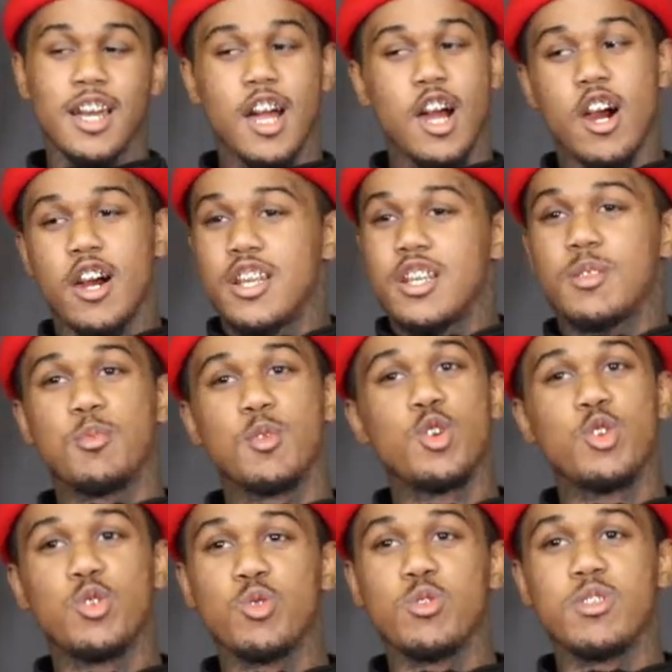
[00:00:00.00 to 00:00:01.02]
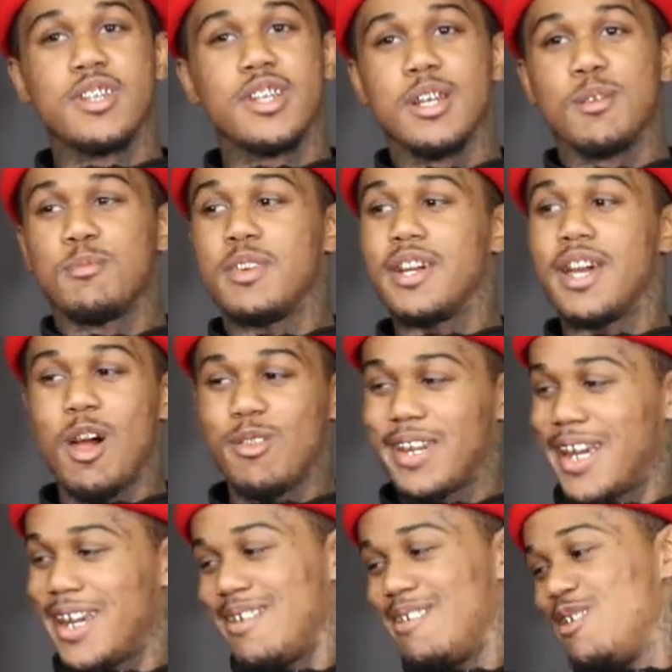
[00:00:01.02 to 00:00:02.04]
all this spiritual shit, but I was
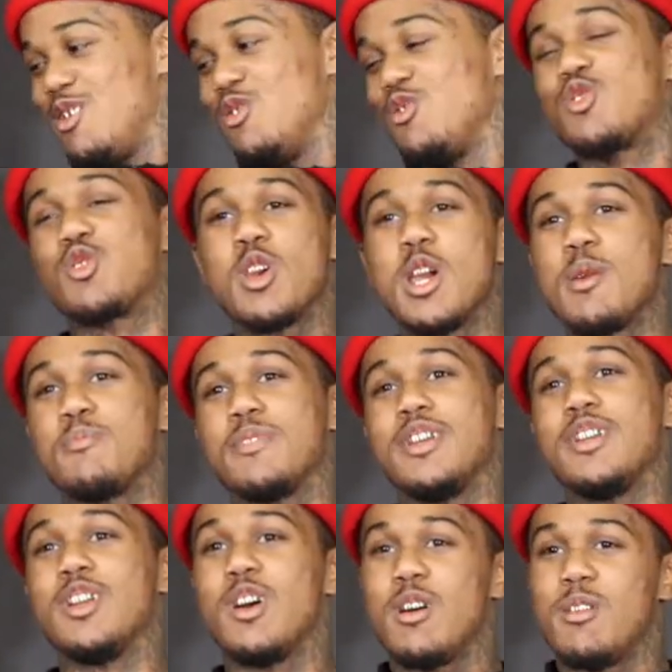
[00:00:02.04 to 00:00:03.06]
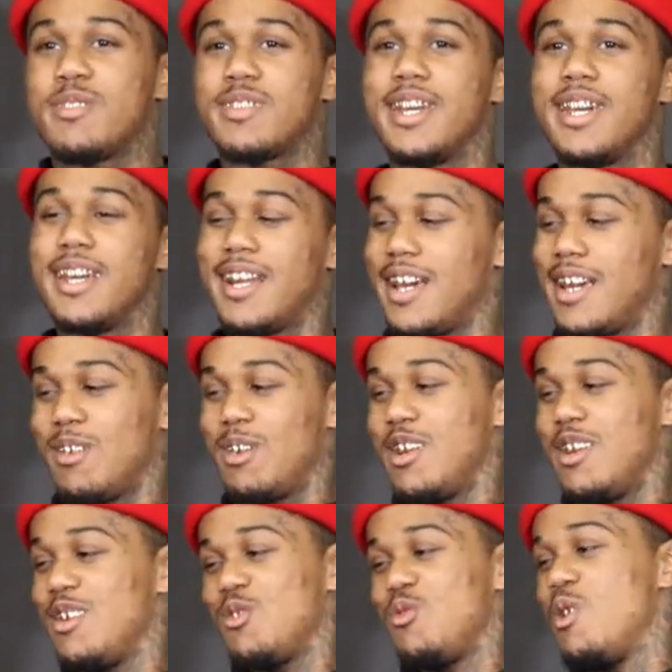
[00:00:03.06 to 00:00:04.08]
like, you tripping, you know what I'm saying? Like, what
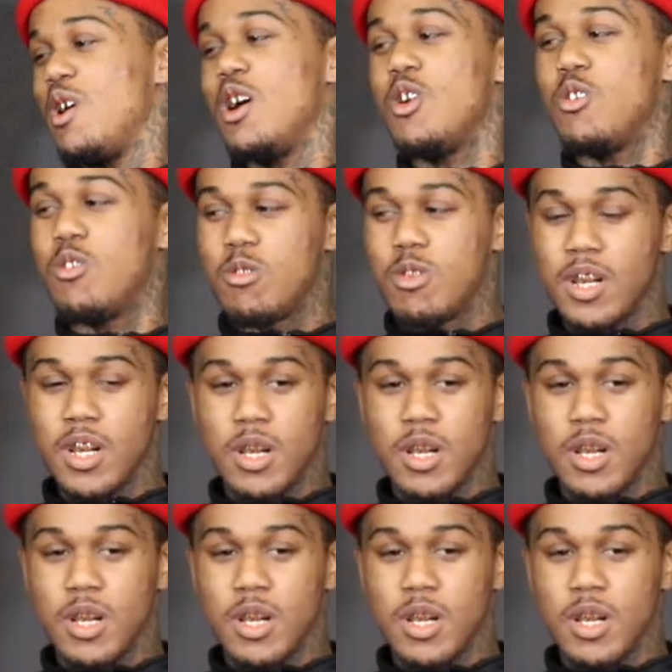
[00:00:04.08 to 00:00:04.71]
is you on?